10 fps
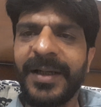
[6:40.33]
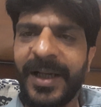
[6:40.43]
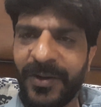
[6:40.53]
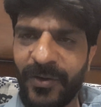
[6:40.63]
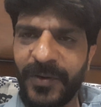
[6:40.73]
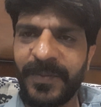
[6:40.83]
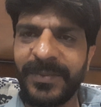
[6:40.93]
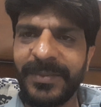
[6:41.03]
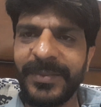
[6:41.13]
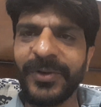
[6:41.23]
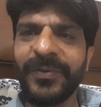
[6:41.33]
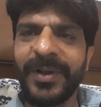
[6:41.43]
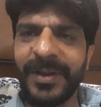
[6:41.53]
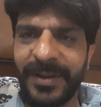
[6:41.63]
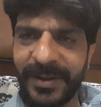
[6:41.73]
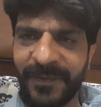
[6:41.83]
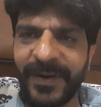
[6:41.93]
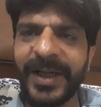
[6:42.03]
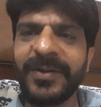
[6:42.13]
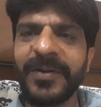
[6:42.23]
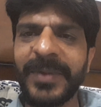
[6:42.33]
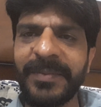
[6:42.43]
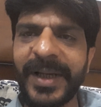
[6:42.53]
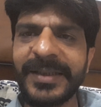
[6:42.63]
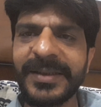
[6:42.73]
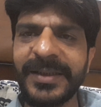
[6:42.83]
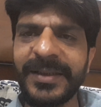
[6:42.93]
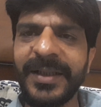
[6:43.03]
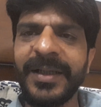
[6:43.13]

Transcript: I hope you will reflect on my message.